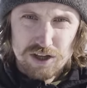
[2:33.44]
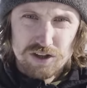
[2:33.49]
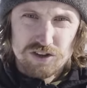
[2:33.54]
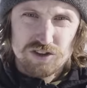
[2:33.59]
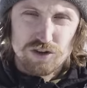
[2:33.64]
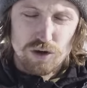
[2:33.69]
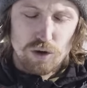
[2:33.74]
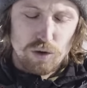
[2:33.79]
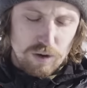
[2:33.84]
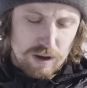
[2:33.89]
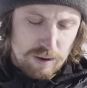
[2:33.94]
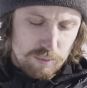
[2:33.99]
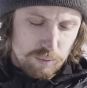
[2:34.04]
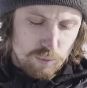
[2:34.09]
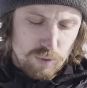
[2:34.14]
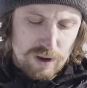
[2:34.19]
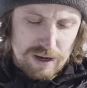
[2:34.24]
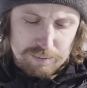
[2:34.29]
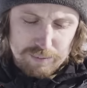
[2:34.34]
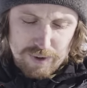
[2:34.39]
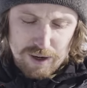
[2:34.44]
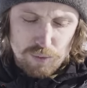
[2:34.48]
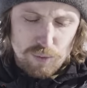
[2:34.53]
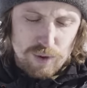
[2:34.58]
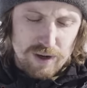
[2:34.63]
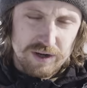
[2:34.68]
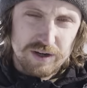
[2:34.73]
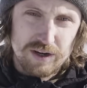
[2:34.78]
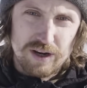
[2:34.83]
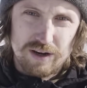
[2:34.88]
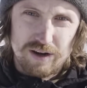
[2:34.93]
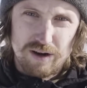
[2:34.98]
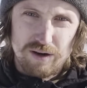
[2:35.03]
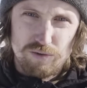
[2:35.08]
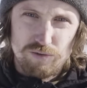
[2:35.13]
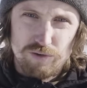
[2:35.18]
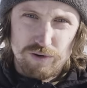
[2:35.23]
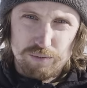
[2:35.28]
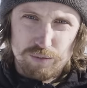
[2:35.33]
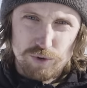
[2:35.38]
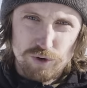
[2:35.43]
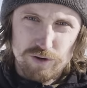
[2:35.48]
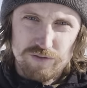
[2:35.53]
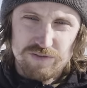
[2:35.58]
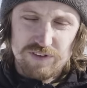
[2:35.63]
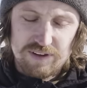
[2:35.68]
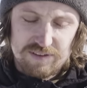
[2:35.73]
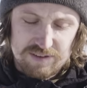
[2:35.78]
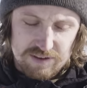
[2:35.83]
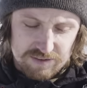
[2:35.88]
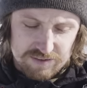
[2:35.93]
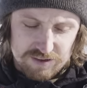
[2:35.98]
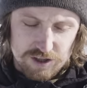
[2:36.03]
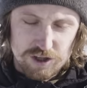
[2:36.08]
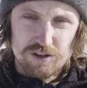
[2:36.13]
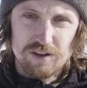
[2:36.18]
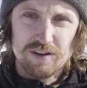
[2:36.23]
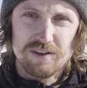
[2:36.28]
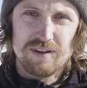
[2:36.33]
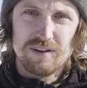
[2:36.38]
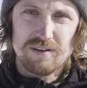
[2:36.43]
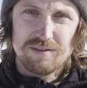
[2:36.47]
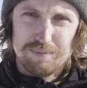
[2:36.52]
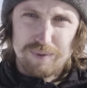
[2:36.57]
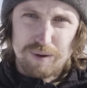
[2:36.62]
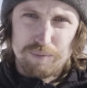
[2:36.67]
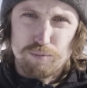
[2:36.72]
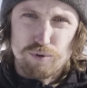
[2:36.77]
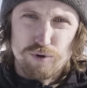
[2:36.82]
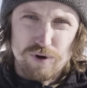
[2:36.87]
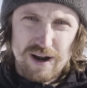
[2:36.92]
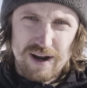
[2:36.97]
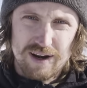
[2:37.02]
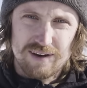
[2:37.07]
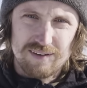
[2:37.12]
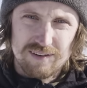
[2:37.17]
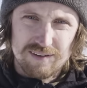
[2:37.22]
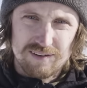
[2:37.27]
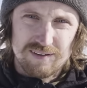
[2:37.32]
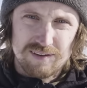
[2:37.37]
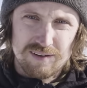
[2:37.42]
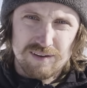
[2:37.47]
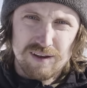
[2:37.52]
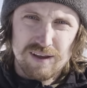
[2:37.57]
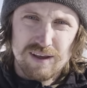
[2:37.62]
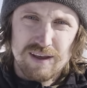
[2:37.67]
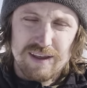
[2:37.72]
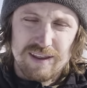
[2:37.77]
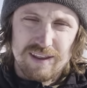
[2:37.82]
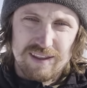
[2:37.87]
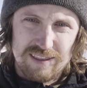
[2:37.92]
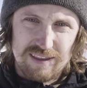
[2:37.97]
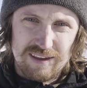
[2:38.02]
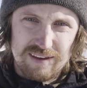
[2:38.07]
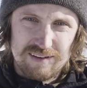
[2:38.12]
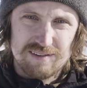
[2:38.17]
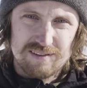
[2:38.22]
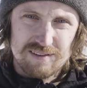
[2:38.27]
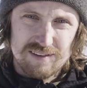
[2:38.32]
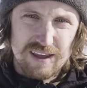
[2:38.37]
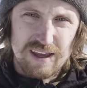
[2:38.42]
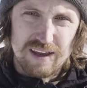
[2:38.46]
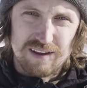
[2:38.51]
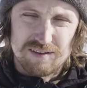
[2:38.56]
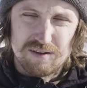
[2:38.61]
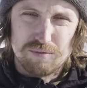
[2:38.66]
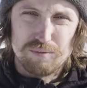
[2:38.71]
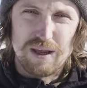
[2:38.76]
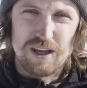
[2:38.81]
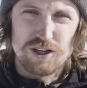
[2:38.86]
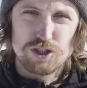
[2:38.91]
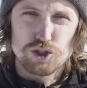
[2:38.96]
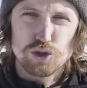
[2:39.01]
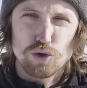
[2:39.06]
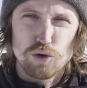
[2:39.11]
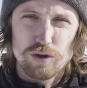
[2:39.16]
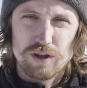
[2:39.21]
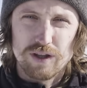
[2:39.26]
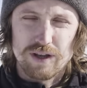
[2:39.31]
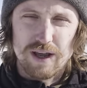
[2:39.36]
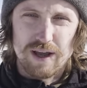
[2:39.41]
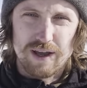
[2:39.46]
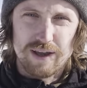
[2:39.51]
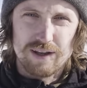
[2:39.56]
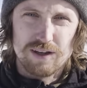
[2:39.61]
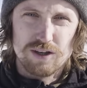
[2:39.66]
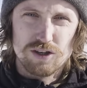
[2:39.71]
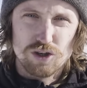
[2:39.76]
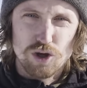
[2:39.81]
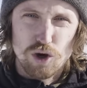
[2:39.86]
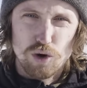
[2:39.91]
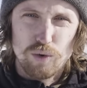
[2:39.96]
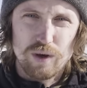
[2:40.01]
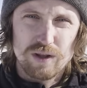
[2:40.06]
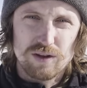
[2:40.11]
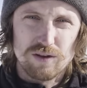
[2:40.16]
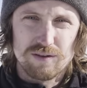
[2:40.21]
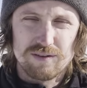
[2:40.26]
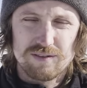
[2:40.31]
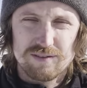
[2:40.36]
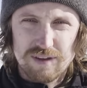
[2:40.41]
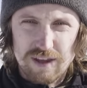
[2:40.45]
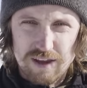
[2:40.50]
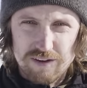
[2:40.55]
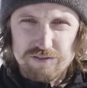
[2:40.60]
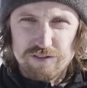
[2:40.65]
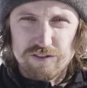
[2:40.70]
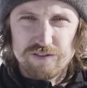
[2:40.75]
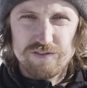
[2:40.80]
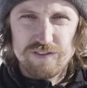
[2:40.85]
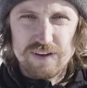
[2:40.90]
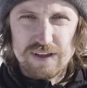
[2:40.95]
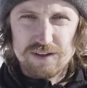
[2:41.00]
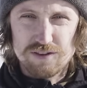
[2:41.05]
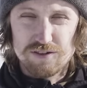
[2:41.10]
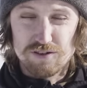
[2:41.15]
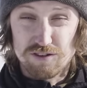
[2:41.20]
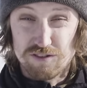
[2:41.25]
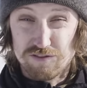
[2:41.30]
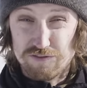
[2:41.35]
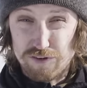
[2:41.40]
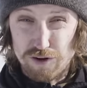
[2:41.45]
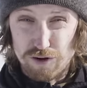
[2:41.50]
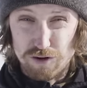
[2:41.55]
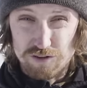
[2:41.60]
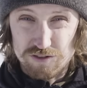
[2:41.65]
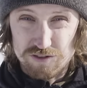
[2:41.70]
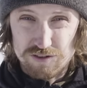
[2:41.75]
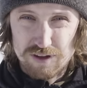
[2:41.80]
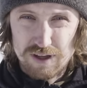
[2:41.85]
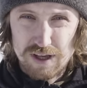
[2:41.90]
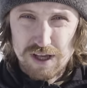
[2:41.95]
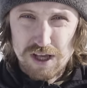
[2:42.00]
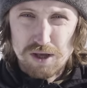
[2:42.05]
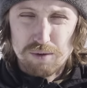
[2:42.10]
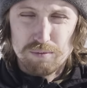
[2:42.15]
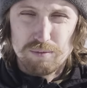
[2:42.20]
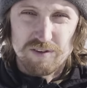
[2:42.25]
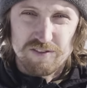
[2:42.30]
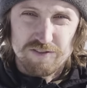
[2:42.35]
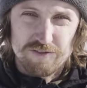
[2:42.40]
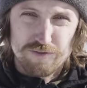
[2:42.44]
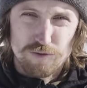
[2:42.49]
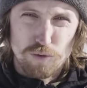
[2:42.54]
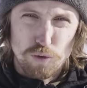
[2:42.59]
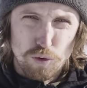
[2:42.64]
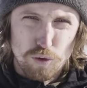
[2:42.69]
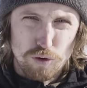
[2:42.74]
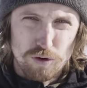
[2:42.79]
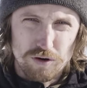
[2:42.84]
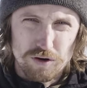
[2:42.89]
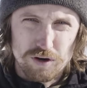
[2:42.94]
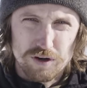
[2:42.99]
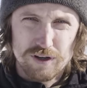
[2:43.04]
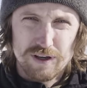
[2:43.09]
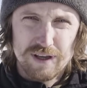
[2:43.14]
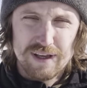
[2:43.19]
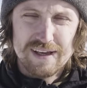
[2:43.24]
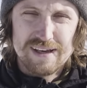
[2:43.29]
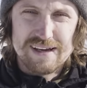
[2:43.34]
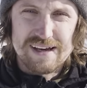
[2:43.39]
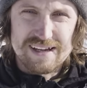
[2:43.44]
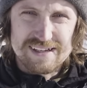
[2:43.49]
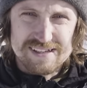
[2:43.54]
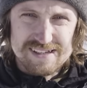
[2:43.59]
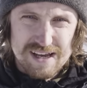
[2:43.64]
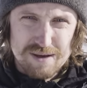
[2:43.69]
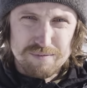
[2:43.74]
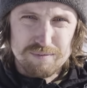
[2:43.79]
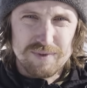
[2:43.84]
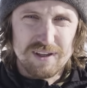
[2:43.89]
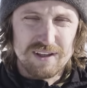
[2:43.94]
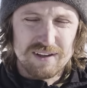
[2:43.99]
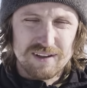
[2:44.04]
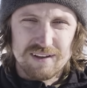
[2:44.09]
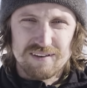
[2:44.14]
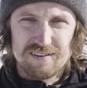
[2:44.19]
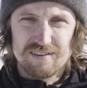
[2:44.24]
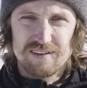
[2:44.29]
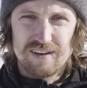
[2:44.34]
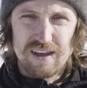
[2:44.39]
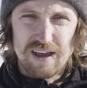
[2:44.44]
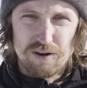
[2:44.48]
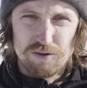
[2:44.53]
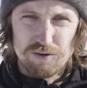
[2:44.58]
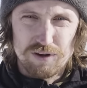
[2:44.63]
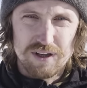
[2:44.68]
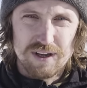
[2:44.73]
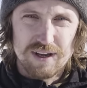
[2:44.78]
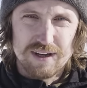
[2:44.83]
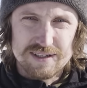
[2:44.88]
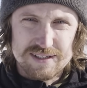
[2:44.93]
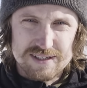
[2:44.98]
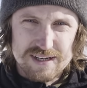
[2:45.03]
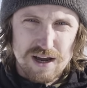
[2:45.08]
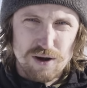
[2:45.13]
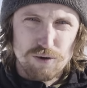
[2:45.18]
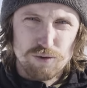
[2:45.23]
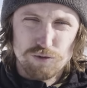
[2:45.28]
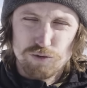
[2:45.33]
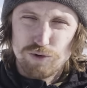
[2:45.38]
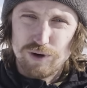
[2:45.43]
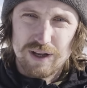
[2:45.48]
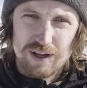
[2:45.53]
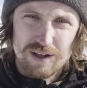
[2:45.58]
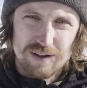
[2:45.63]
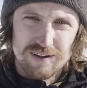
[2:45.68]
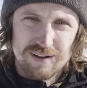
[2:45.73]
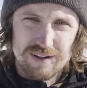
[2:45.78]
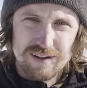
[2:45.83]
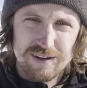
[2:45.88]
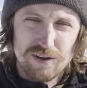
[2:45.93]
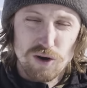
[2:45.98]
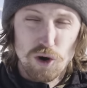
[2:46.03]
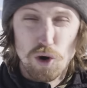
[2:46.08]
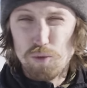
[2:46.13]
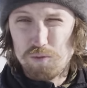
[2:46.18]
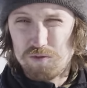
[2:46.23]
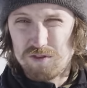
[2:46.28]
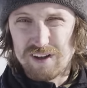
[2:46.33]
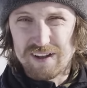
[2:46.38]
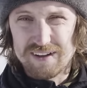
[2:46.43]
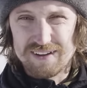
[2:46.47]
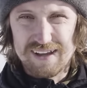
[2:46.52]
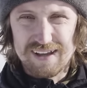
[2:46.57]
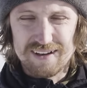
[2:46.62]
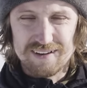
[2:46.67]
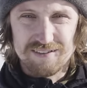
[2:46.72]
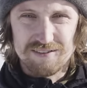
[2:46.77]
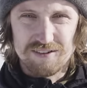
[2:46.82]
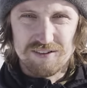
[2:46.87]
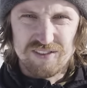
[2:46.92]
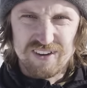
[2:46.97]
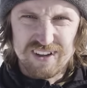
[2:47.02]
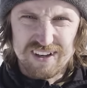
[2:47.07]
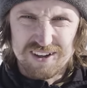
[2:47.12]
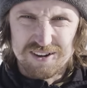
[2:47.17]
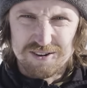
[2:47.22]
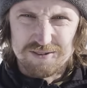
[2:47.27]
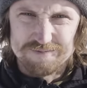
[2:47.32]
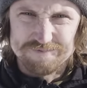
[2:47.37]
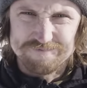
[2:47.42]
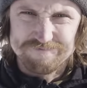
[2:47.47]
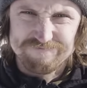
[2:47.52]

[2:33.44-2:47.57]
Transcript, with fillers: So I'm one by one gonna remove these uncertainties by practice these things and make sure that I know it on safer features first before attempting the scary down rail, hopefully at the end of the video.